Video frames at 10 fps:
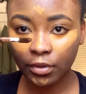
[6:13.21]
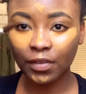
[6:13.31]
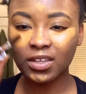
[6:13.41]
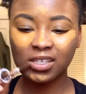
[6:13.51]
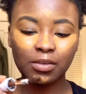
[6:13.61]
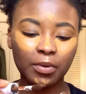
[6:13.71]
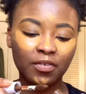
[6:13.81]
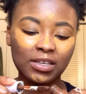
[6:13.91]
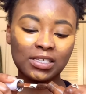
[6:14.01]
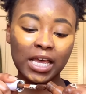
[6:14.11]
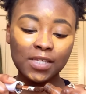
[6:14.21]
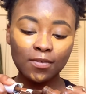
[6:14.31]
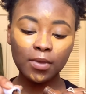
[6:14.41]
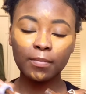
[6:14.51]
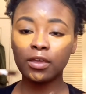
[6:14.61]
Now this is the perfect size
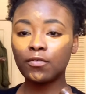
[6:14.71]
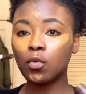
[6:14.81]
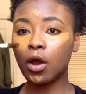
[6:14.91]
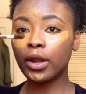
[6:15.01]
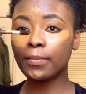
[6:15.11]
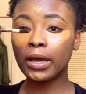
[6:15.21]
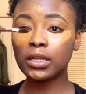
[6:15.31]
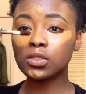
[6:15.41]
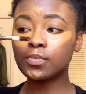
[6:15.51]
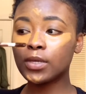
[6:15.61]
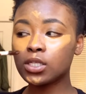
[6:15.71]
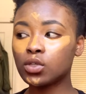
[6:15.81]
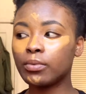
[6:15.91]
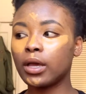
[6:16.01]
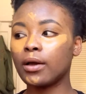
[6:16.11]
for me, but if you're worried about it being
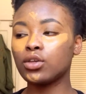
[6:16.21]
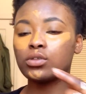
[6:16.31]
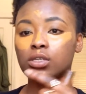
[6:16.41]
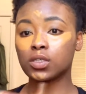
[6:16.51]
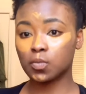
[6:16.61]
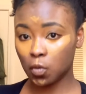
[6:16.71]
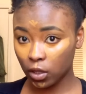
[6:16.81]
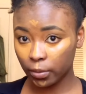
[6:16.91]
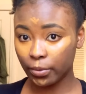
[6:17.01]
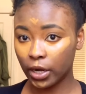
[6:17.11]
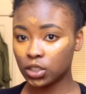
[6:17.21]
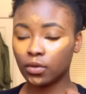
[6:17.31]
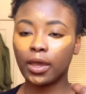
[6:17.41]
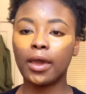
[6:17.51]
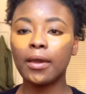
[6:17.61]
too big, use a smaller brush,
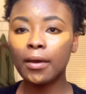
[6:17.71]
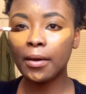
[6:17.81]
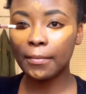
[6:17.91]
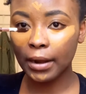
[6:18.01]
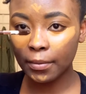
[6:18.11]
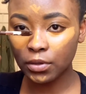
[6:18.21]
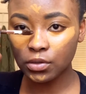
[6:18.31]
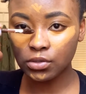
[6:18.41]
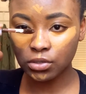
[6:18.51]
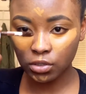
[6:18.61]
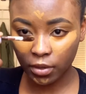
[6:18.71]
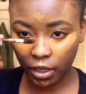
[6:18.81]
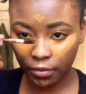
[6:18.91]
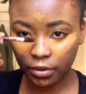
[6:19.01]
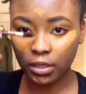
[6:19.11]
okay? But I'm used to doing
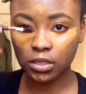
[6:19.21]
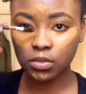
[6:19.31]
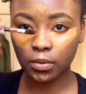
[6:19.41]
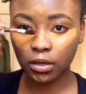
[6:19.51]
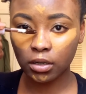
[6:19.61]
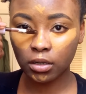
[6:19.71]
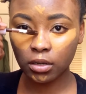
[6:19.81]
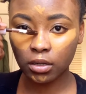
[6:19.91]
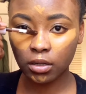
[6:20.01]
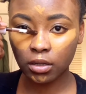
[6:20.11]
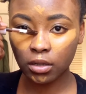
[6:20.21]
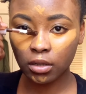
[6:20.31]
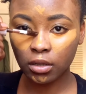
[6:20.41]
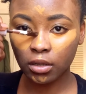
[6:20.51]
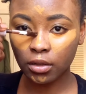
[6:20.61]
it with this one.
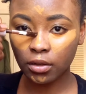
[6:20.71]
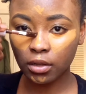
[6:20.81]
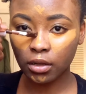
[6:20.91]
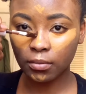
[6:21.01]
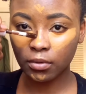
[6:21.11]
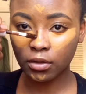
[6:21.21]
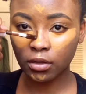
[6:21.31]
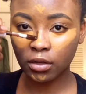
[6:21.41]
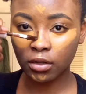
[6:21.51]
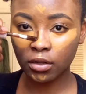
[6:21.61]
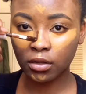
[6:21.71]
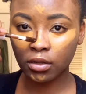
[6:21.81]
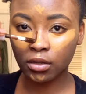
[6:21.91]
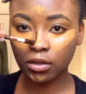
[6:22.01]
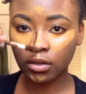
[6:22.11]
And then I'm just gonna
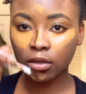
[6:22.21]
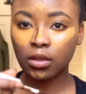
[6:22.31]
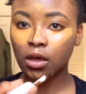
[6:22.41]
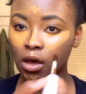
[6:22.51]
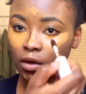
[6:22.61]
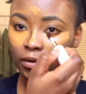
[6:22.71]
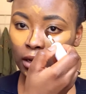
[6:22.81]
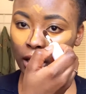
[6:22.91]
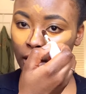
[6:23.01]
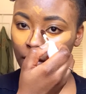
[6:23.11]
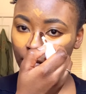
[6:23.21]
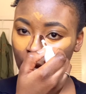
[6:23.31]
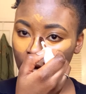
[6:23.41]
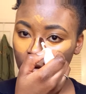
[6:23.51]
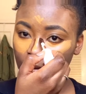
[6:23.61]
outline
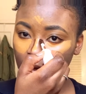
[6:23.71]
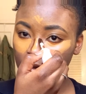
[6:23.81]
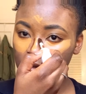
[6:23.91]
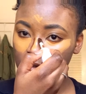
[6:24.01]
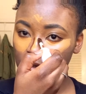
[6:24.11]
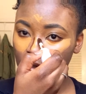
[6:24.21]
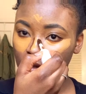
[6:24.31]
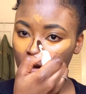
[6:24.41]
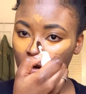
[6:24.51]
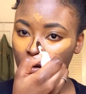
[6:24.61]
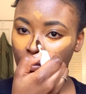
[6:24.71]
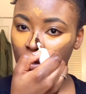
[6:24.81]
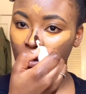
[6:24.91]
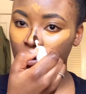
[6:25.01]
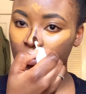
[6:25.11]
around my concealer on
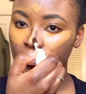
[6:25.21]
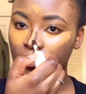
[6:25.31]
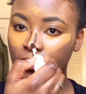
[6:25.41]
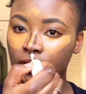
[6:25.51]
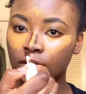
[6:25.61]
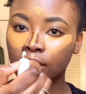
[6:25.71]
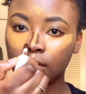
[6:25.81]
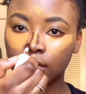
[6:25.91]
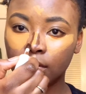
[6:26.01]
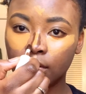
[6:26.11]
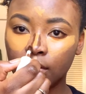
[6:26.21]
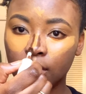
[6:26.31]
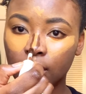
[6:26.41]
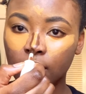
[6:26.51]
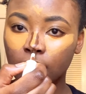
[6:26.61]
my nose
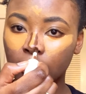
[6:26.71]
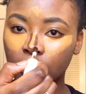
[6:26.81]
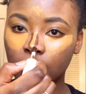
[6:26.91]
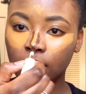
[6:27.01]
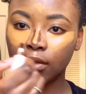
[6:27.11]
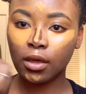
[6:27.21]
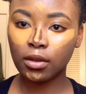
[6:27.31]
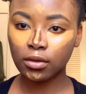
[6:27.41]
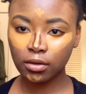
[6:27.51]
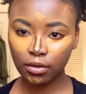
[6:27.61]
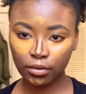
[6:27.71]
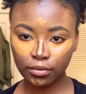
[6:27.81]
like that.